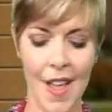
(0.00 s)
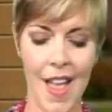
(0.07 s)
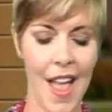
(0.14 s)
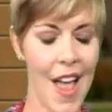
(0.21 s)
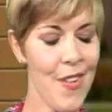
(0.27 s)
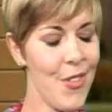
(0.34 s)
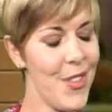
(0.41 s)

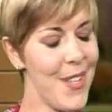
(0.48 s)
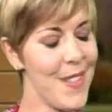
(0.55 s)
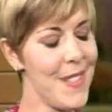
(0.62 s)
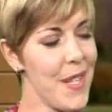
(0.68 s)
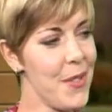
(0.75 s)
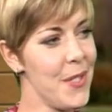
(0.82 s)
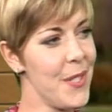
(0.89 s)
Everything
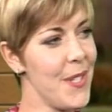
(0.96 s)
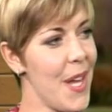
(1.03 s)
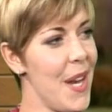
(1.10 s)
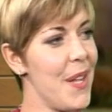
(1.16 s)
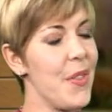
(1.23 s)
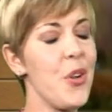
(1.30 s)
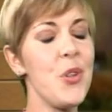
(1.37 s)
sounds
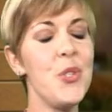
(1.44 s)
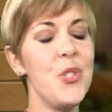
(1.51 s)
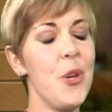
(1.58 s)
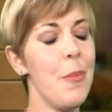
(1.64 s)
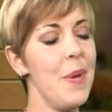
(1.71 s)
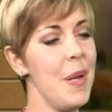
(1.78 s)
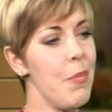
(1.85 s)
exciting. There are
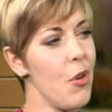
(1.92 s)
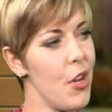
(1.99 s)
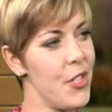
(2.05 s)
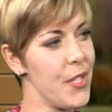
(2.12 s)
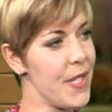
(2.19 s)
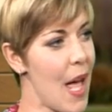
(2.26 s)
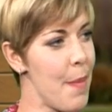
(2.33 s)
so many
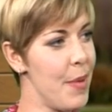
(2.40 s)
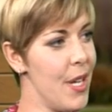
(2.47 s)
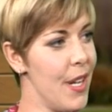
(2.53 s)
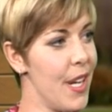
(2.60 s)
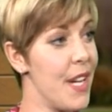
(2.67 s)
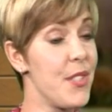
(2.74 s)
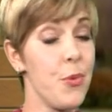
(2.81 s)
projects
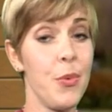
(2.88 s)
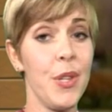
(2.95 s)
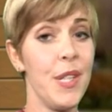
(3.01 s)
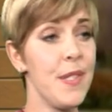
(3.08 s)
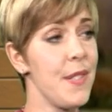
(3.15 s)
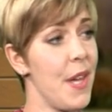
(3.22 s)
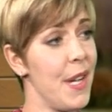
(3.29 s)
happening. It's a
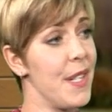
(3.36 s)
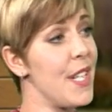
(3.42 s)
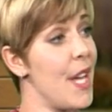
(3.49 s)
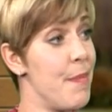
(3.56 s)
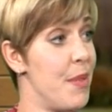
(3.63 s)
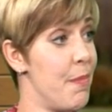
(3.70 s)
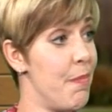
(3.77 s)
really exciting
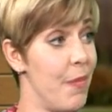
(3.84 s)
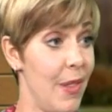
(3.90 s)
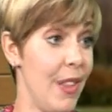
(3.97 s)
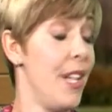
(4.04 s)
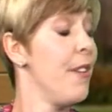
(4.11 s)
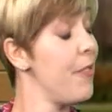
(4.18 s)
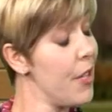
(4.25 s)
time to
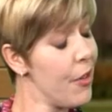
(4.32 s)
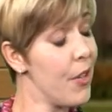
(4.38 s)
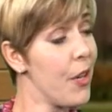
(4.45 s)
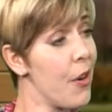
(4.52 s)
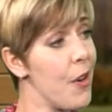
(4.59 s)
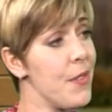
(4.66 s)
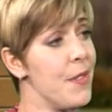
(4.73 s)
live here
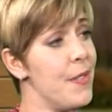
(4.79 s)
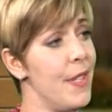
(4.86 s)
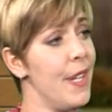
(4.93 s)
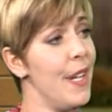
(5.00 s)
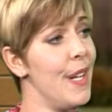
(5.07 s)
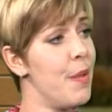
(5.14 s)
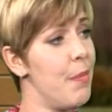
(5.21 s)
in Carson
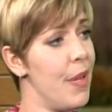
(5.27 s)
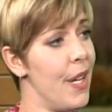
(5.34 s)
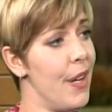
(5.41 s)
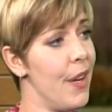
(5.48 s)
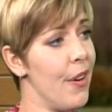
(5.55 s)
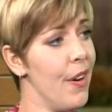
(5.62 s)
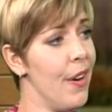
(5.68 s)
City and
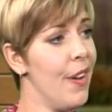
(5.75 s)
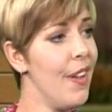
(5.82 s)
be here.